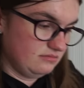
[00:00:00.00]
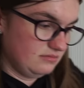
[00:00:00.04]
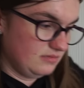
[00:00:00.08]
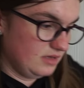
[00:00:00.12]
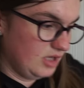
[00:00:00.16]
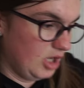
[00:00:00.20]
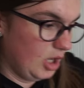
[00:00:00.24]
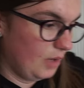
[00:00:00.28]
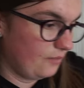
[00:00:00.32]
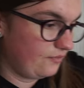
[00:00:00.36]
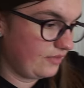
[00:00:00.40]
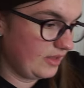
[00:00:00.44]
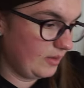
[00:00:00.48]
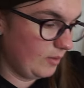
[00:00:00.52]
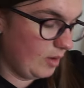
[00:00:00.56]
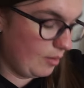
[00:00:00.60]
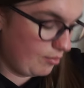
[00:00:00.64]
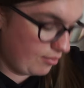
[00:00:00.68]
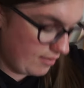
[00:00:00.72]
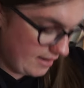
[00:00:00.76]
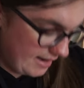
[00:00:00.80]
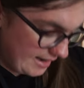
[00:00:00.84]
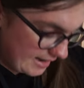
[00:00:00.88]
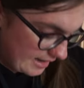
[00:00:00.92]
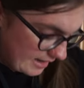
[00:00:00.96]
Hopefully it won't
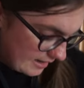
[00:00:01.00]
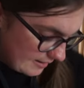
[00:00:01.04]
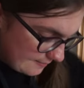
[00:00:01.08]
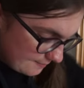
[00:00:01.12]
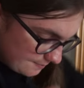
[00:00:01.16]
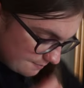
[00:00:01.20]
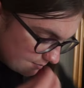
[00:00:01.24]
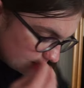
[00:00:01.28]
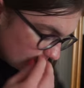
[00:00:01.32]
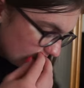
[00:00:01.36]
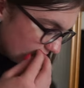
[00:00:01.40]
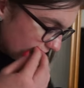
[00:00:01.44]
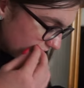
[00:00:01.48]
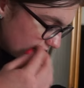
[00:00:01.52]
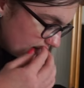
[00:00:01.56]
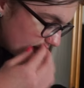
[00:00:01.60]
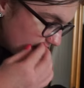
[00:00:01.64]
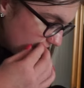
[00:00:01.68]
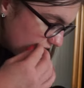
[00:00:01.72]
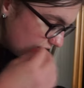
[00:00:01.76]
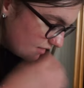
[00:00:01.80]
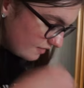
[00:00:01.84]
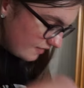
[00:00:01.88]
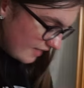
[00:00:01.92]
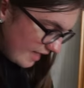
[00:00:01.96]
break.
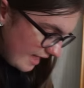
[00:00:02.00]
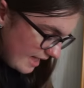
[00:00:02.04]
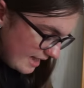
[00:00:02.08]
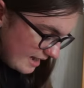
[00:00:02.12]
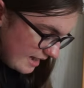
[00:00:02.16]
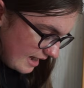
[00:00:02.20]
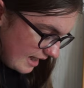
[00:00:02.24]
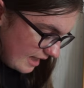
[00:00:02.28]
Then